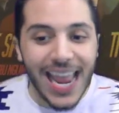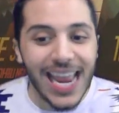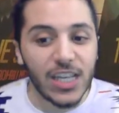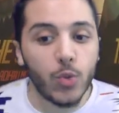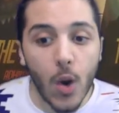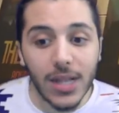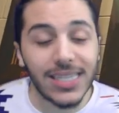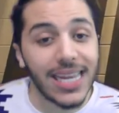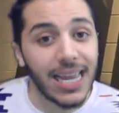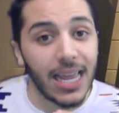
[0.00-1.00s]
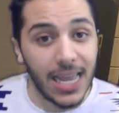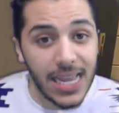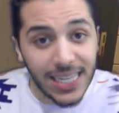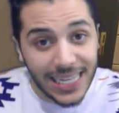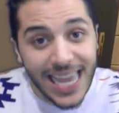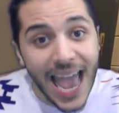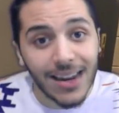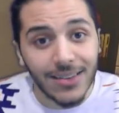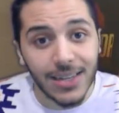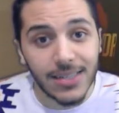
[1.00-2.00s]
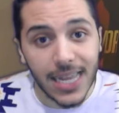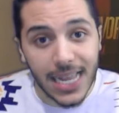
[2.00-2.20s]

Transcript: is the catalyst